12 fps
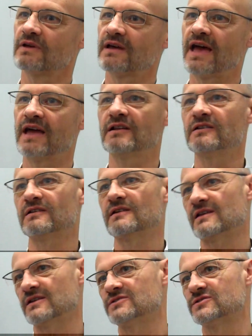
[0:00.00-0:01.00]
And
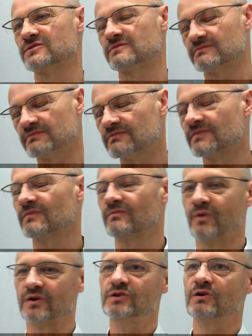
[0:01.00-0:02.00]
as
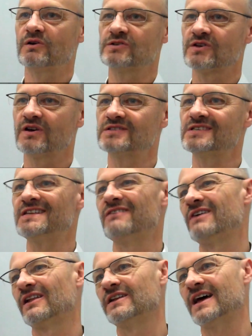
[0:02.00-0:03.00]
modern neuroscience is now
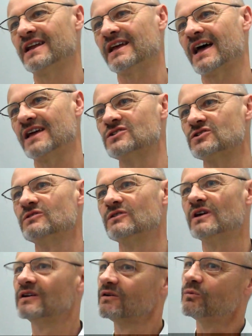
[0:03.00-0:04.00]
validating ancient
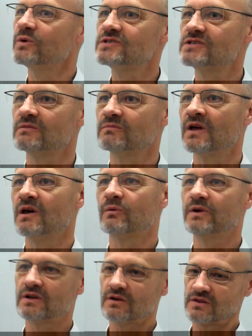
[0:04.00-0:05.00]
wisdom, we
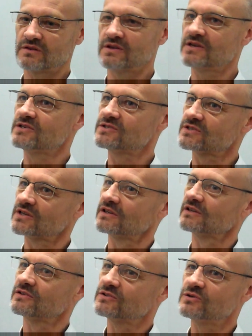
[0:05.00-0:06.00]
know that these
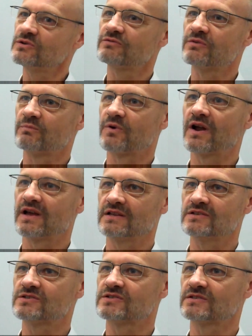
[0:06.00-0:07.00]
two different
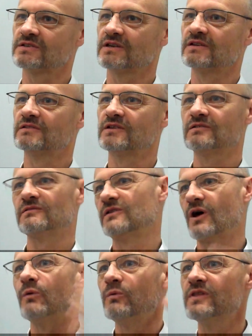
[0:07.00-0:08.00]
brains that
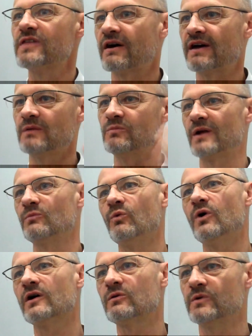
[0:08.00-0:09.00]
go with our head brain
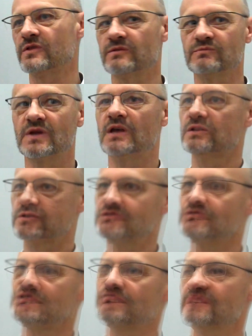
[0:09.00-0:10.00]
work with them to do
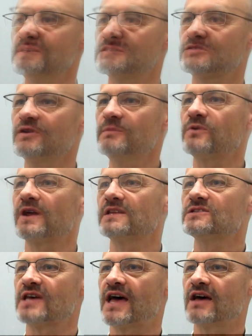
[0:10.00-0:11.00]
different things. Three
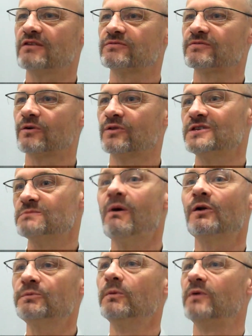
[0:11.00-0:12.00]
brains have, or these
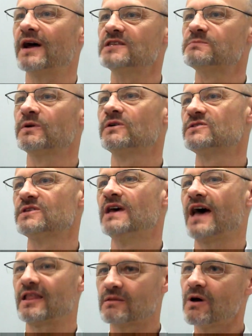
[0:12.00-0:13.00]
multiple brains, because
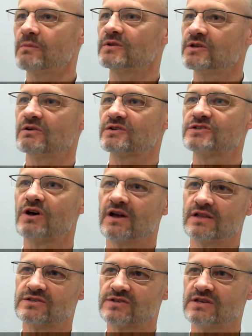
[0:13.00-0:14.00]
at the moment
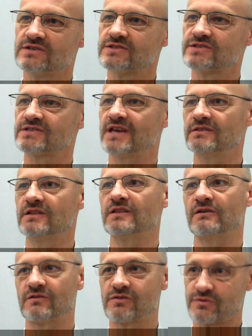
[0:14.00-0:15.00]
neuroscience has said that there
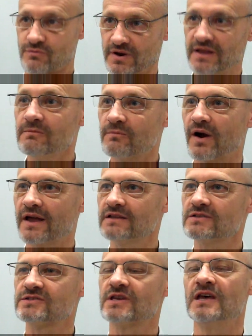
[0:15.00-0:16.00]
are three
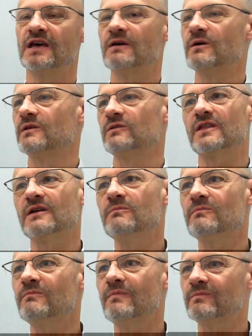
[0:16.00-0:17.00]
brains, but it
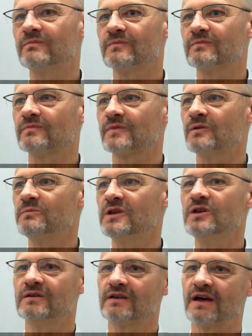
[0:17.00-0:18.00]
would be